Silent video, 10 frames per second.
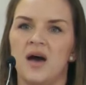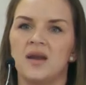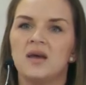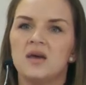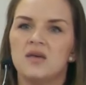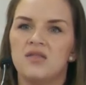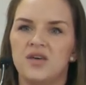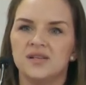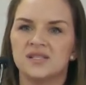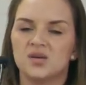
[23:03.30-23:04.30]
that
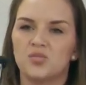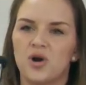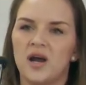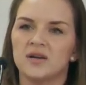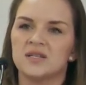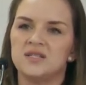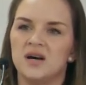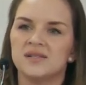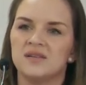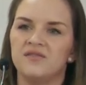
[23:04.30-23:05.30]
this product
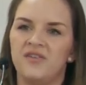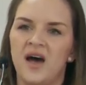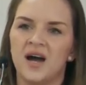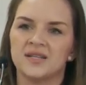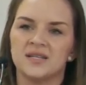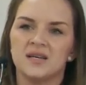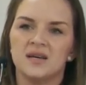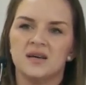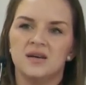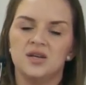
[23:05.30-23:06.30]
does in fact,
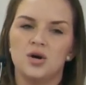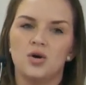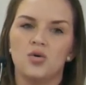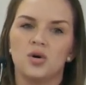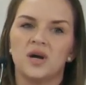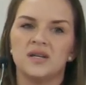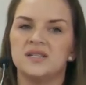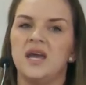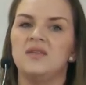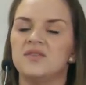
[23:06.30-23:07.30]
you know,
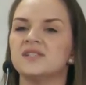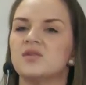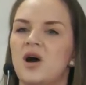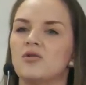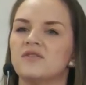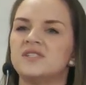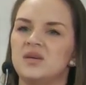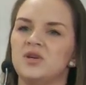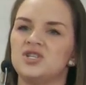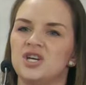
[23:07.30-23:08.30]
contain this amount of
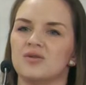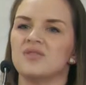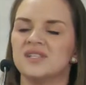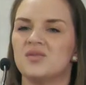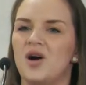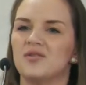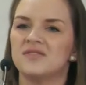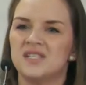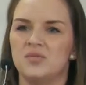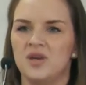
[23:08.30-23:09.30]
CBG or this amount of
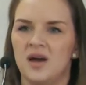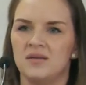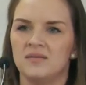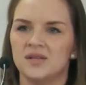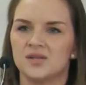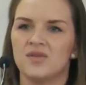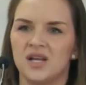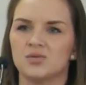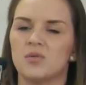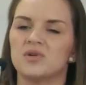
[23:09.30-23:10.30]
CBN, and so
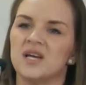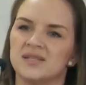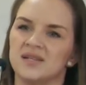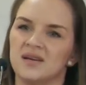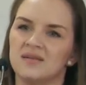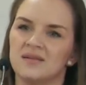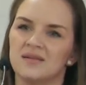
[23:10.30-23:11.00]
that's what we're testing.